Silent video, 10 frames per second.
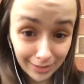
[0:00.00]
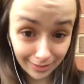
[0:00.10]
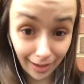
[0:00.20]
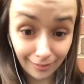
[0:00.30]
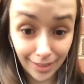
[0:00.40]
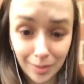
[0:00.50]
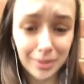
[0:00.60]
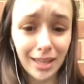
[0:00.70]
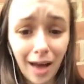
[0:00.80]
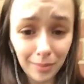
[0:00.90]
cat lady because
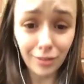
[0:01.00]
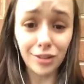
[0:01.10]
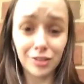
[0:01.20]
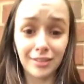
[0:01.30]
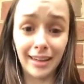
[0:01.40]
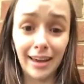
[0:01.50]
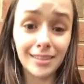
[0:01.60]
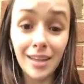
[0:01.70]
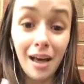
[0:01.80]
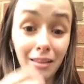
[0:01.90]
I'm allergic to
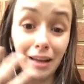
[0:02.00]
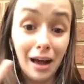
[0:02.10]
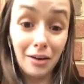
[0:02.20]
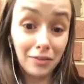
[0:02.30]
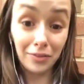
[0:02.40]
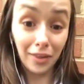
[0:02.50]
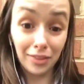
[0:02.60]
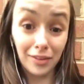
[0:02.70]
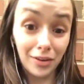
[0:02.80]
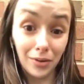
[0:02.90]
cats. Like, I have
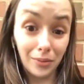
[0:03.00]
nothing to do.